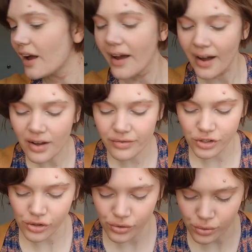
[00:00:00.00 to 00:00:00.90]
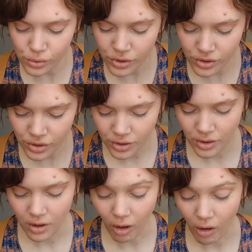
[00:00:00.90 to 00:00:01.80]
I have used
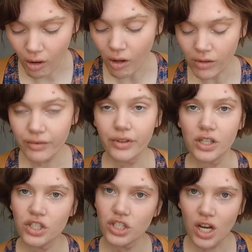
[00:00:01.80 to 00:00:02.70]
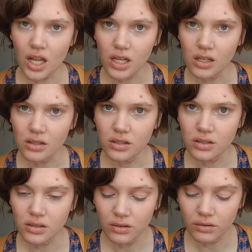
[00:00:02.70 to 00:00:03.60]
all of these
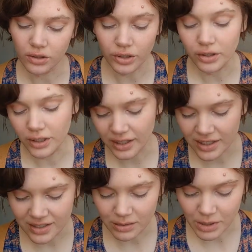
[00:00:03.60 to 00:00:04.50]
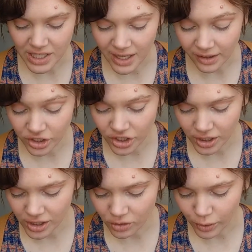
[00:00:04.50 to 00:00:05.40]
shades, or at least the metallic
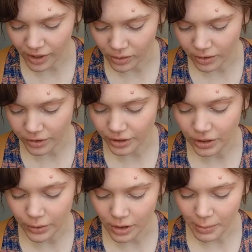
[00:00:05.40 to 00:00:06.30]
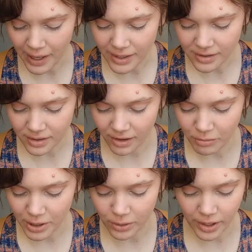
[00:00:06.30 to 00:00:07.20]
shades, without glitter glue in the past, and
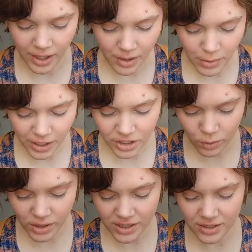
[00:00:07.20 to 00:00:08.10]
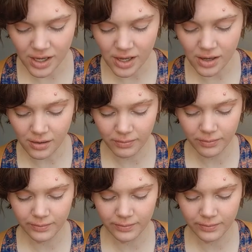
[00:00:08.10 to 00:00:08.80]
they've been okay, but I just want to see